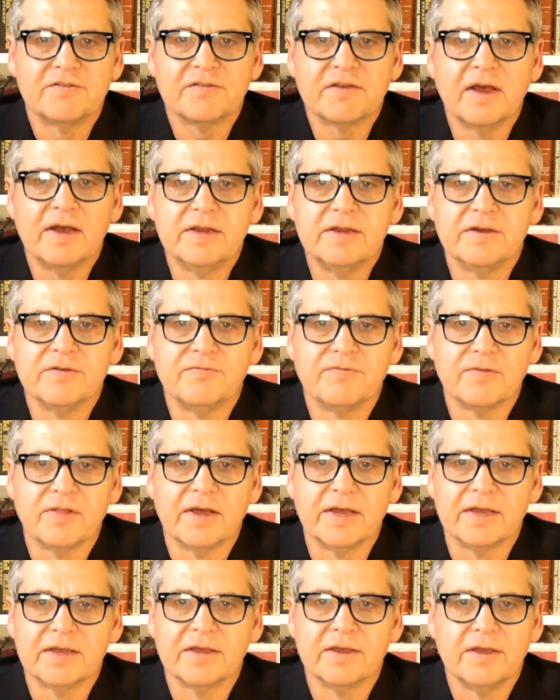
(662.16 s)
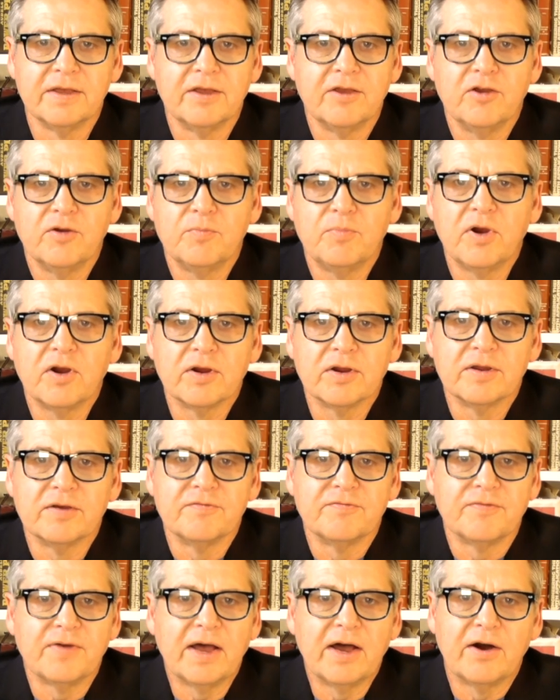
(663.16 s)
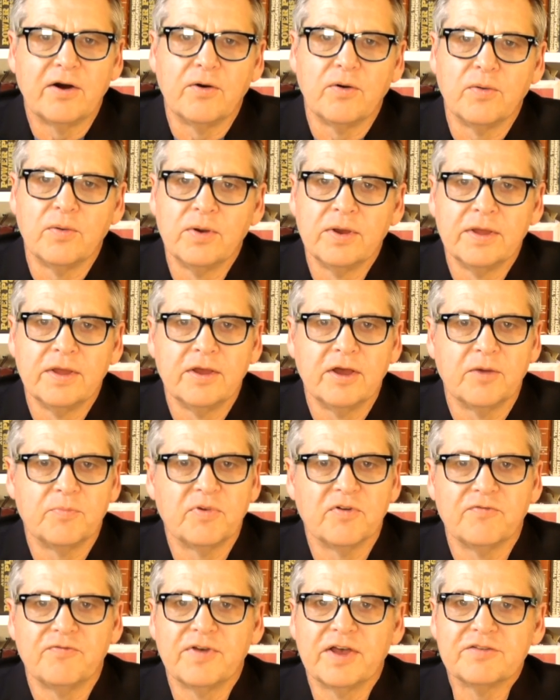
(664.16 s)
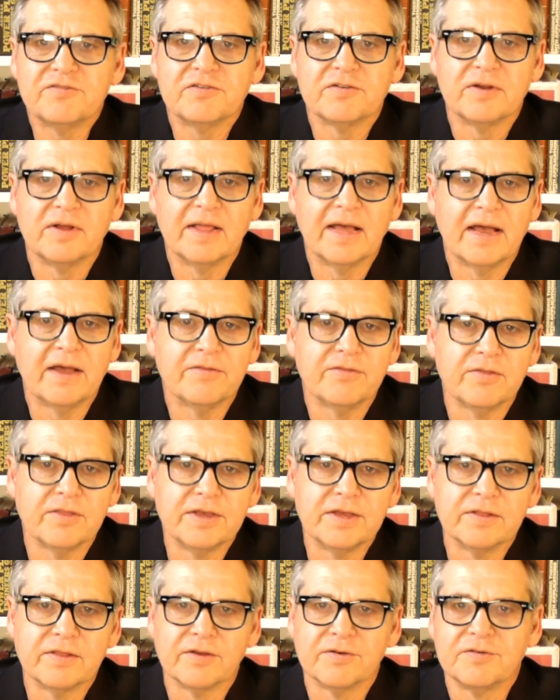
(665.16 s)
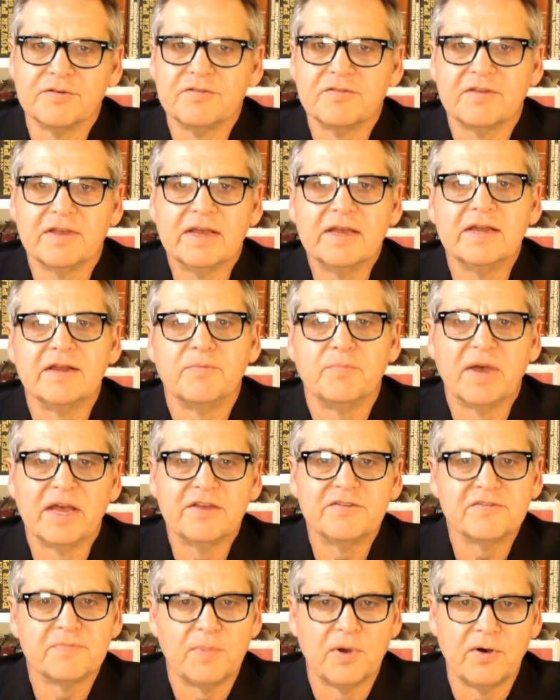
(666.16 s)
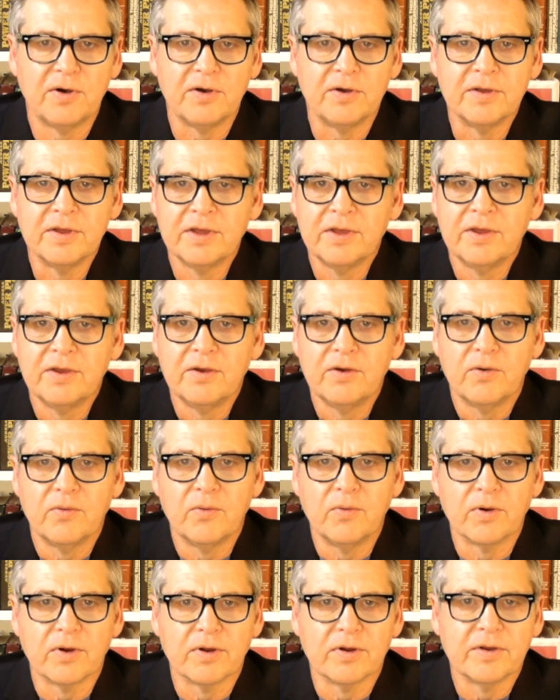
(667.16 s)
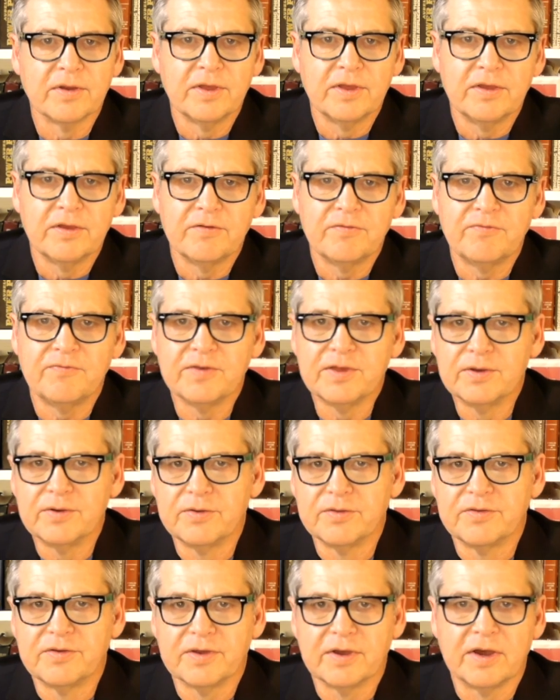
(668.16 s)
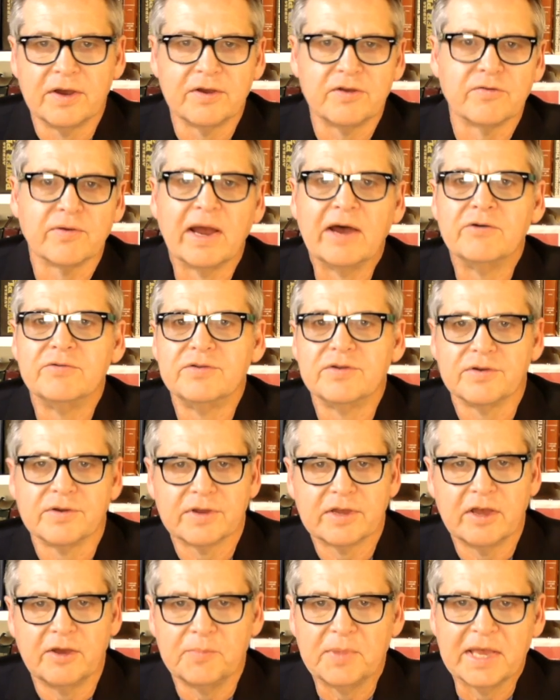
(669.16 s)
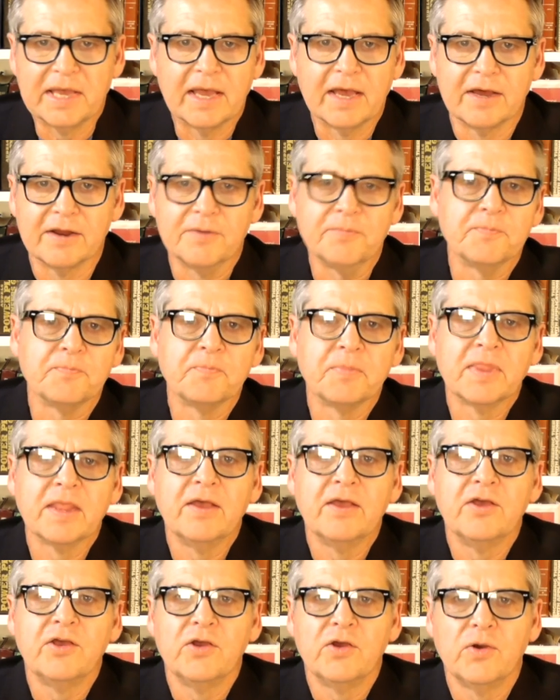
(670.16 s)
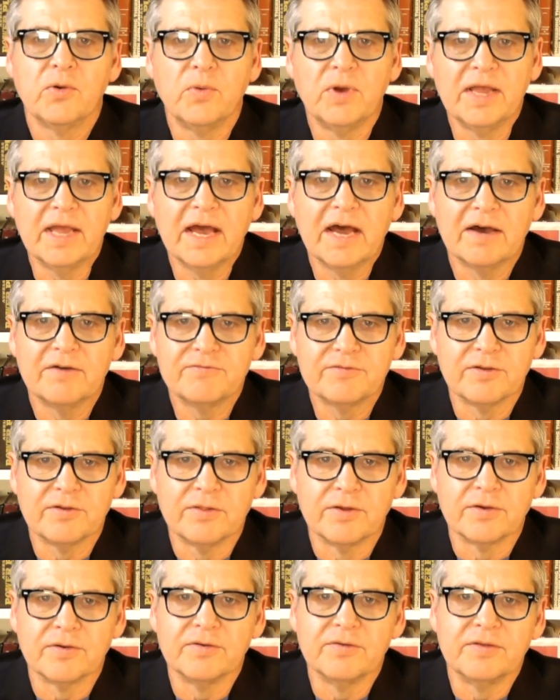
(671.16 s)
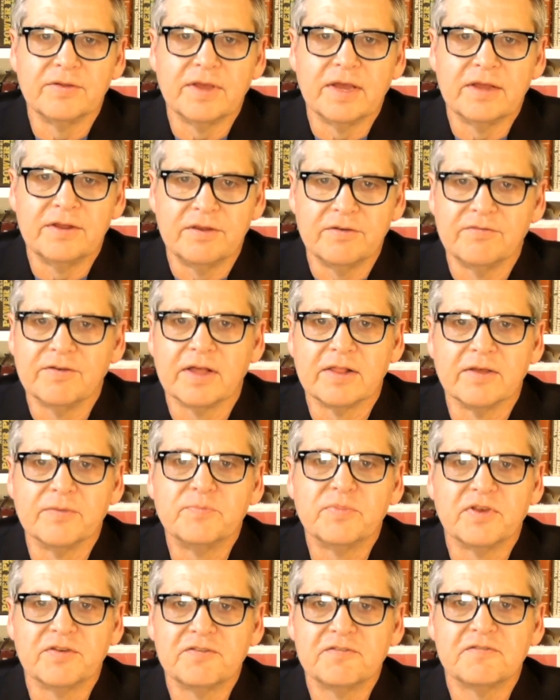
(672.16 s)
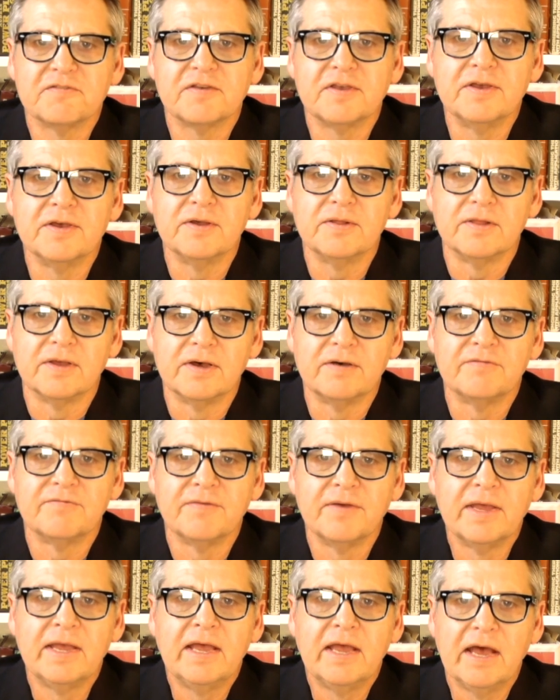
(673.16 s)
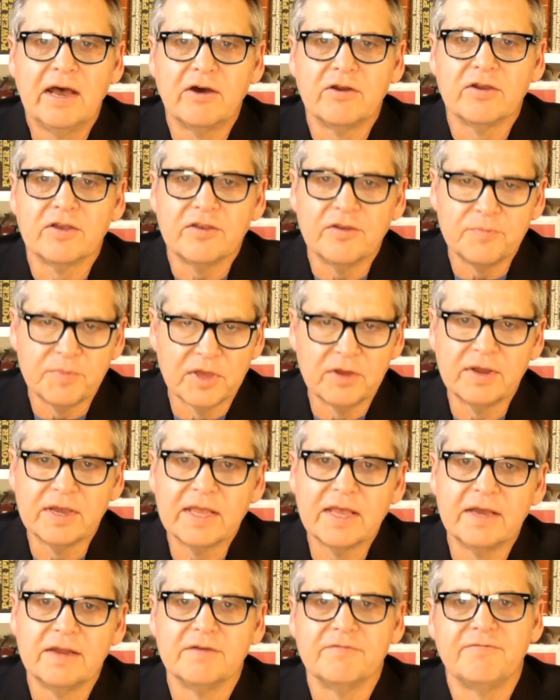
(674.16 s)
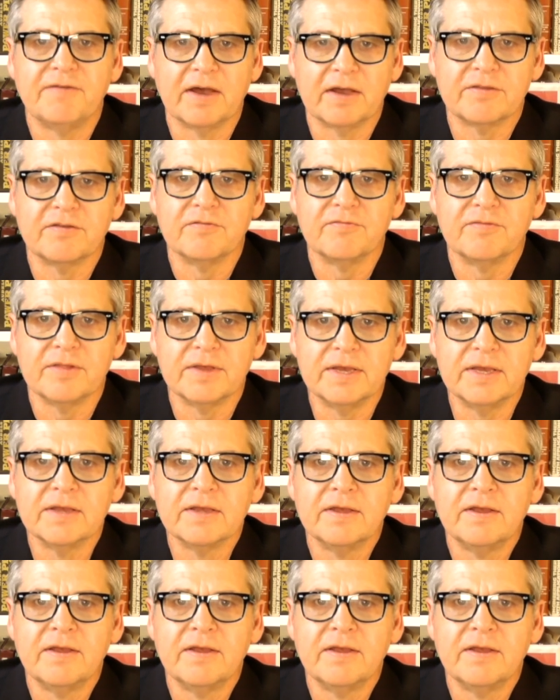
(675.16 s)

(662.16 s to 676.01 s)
kind of like part of how a professional athlete learns to hit a baseball or field a grounder coming at him. We have to learn and develop this skill of how to communicate effectively